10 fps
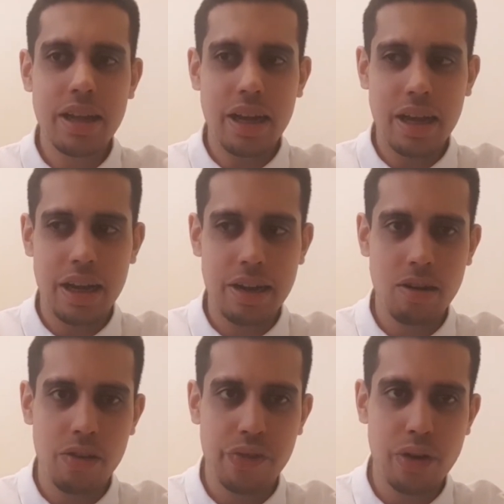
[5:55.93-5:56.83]
uh,
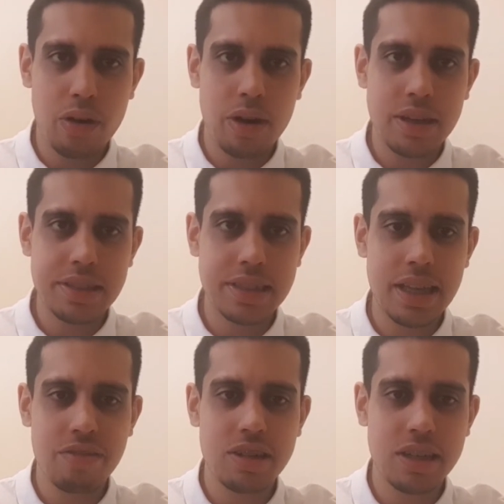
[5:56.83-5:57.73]
not for a
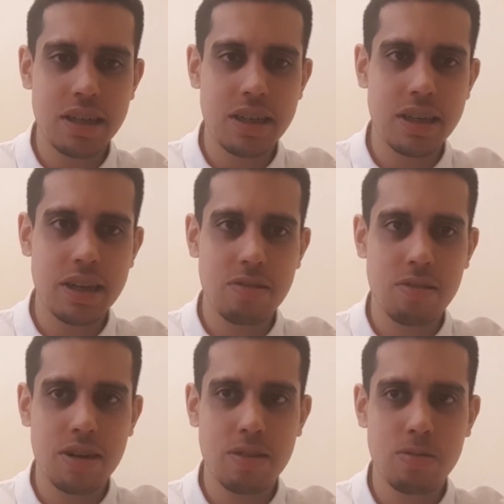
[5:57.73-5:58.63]
17 year old